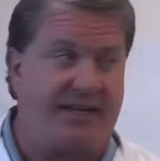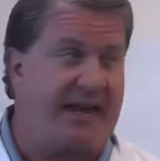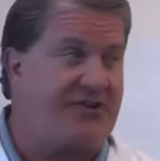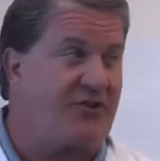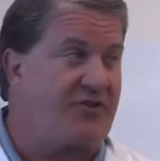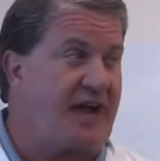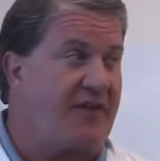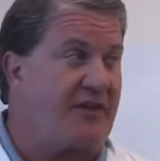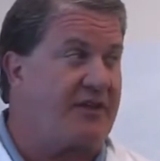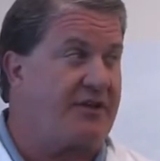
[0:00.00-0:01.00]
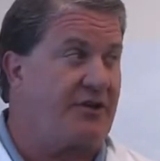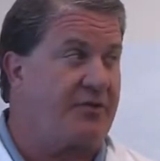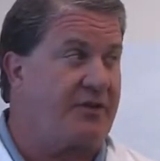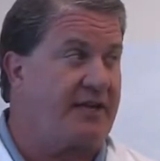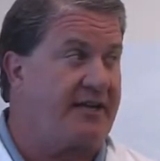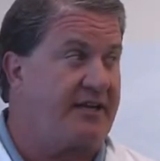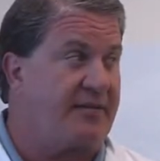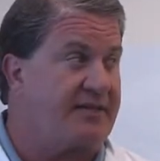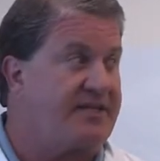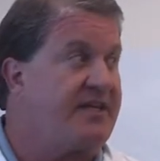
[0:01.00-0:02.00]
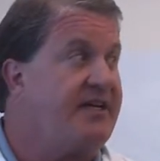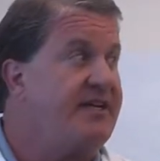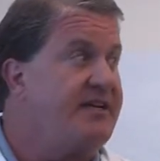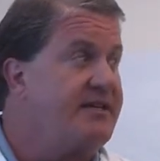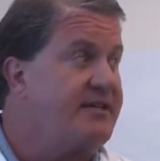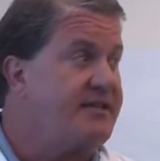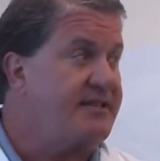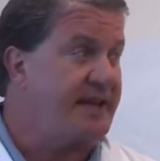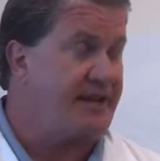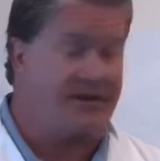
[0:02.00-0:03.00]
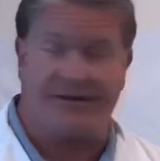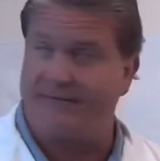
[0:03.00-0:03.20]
nature of how the glenohumeral ligaments tear.